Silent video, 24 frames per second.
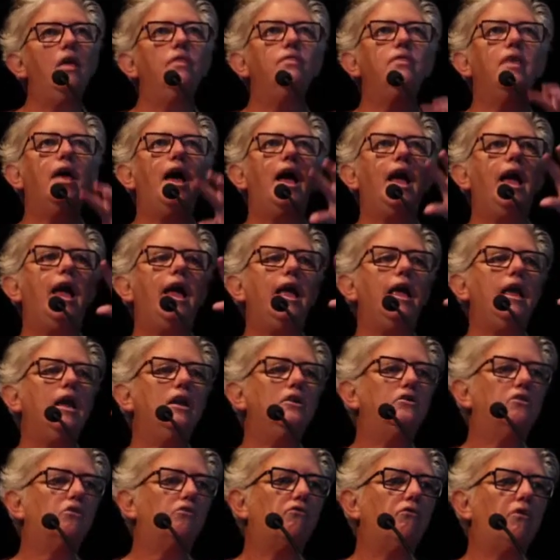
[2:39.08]
They
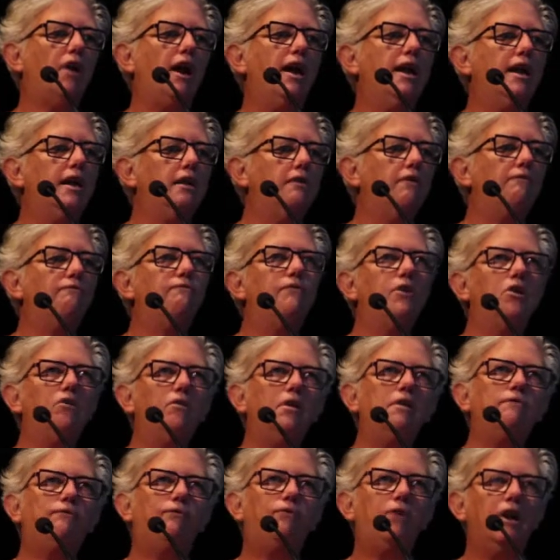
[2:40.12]
degrade
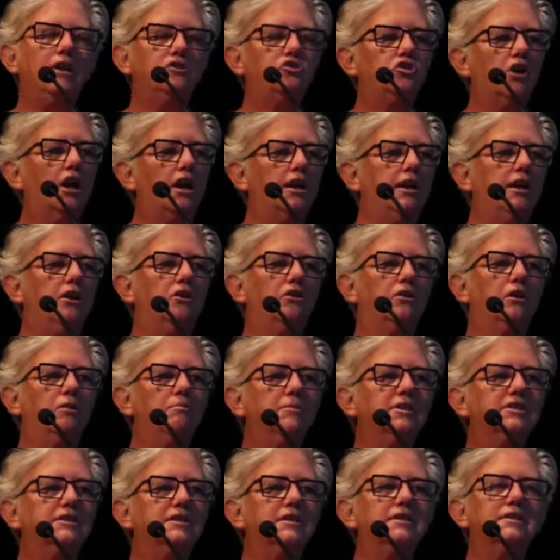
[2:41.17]
very fragile
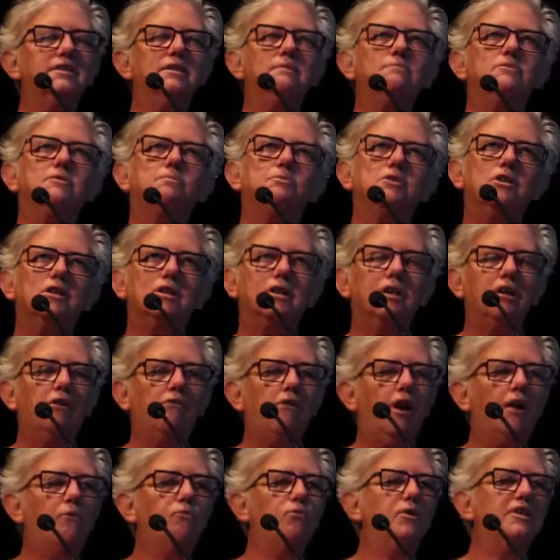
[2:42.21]
economic systems, particularly
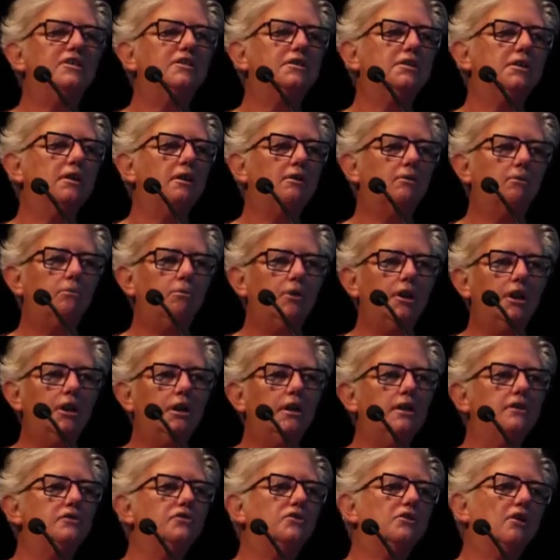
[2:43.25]
around
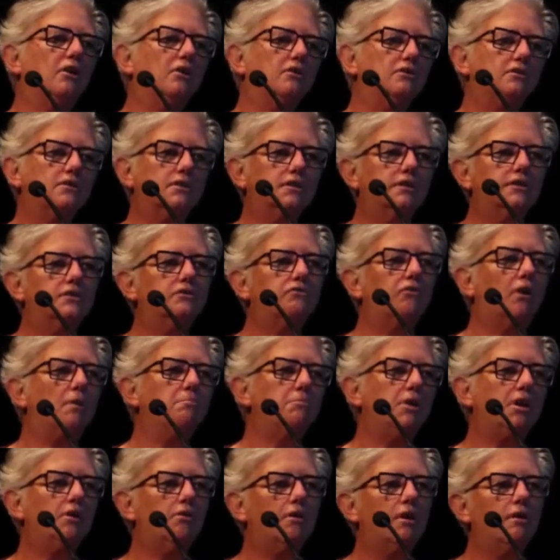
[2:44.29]
wetlands, coastlands,
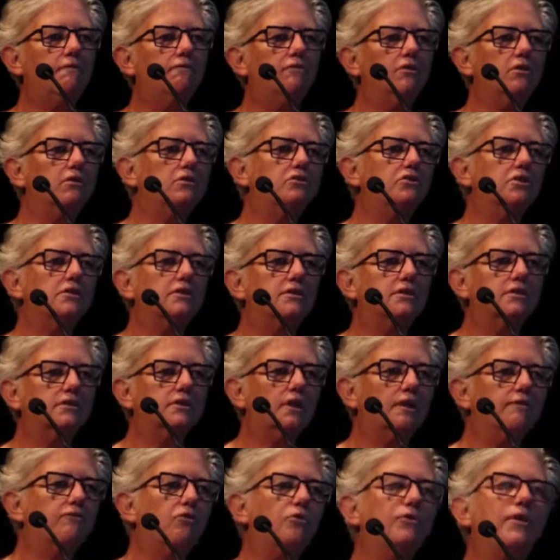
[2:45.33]
riparian verges and
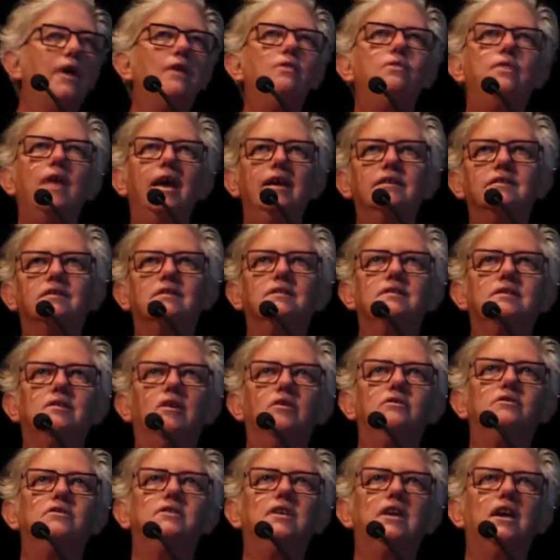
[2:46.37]
so forth, and that's
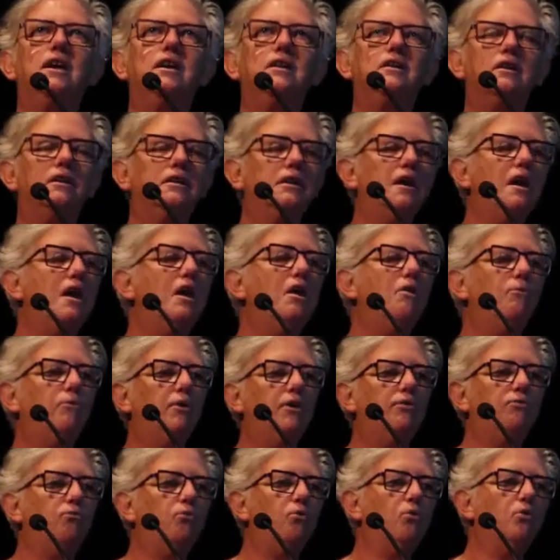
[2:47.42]
associated
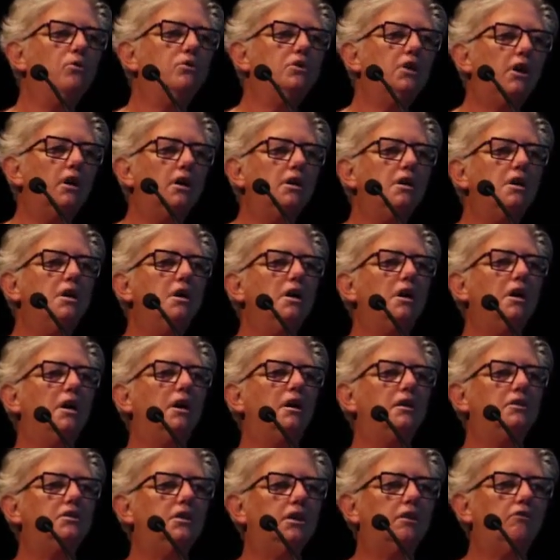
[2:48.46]
with water
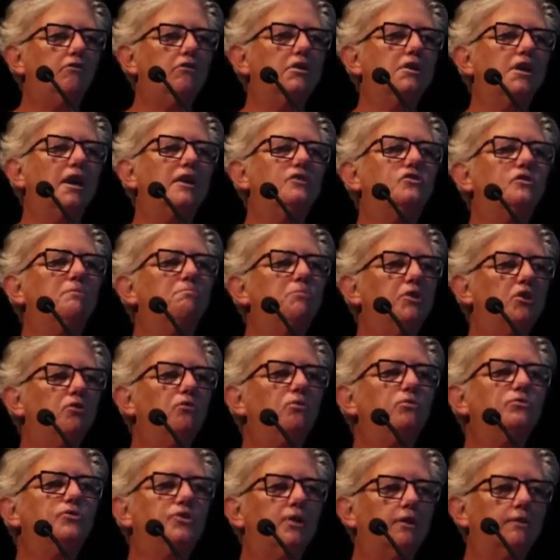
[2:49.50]
degradation, but
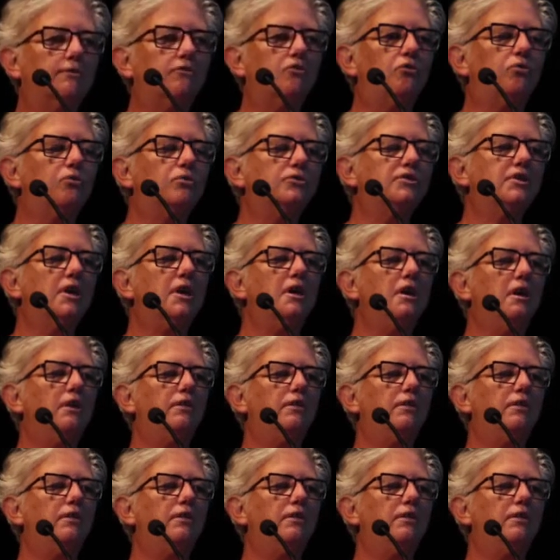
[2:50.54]
also, of course,